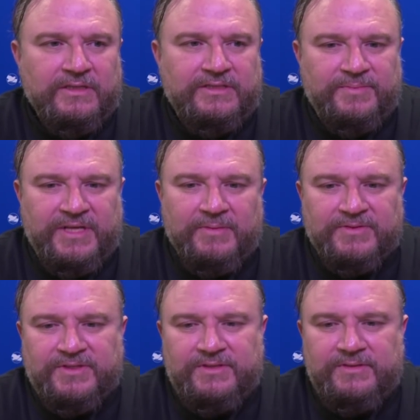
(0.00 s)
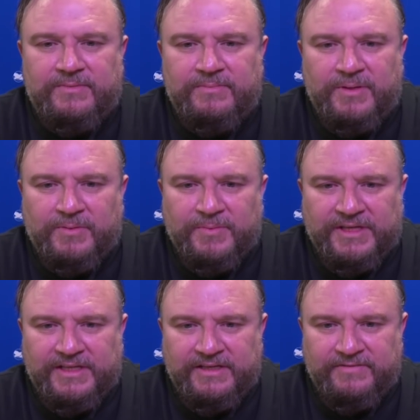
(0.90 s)
Sometimes people
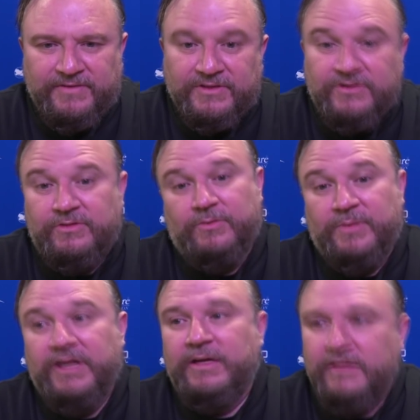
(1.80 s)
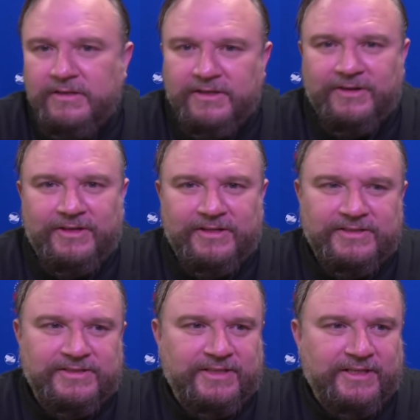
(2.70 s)
make that difference too big, you know, that
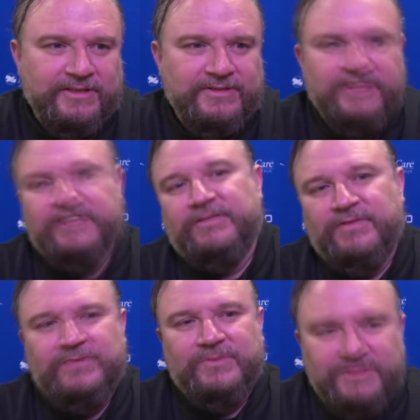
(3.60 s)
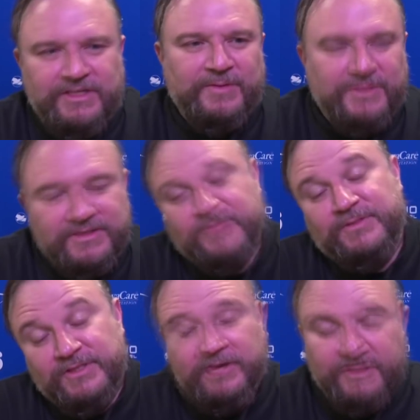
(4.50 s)
just like they'll say defense win
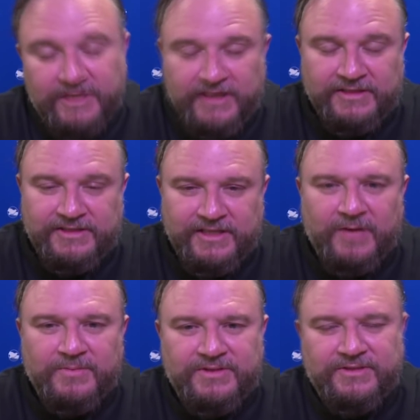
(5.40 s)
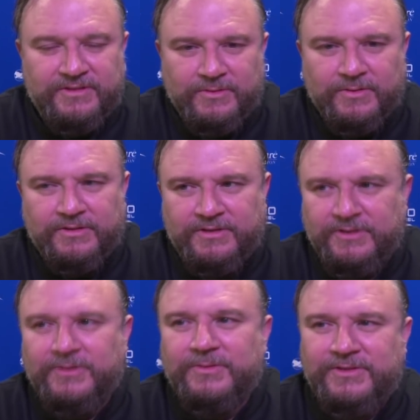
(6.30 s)
championships. No, it actually helps to score
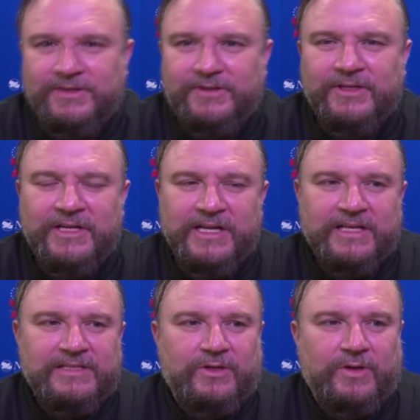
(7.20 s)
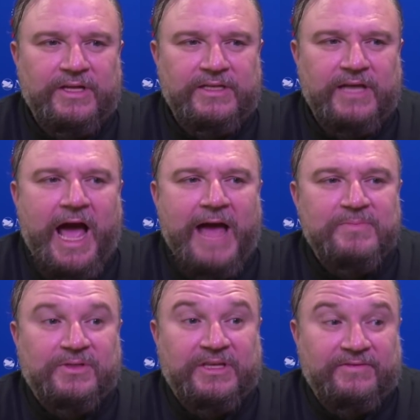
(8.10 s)
too. So it, I
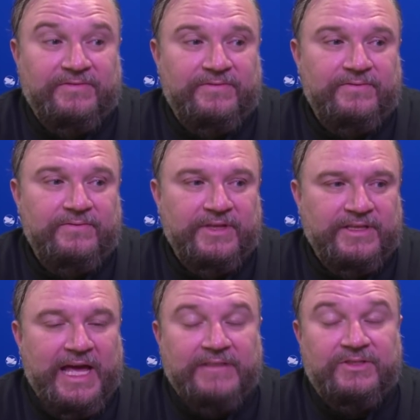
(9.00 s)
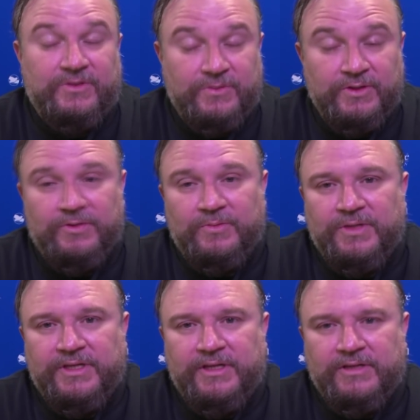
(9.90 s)
believe that that's true,
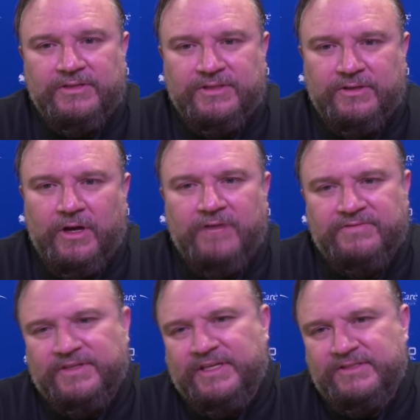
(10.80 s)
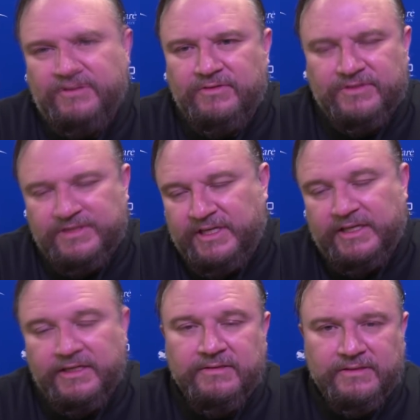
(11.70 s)
but it also often gets
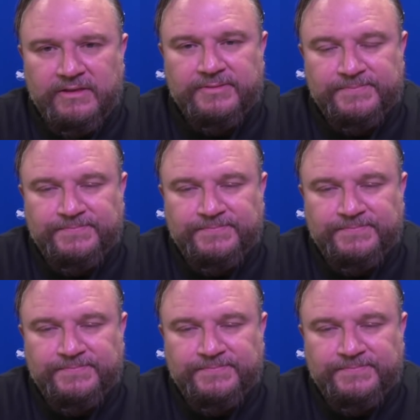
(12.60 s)
overstated. Yeah.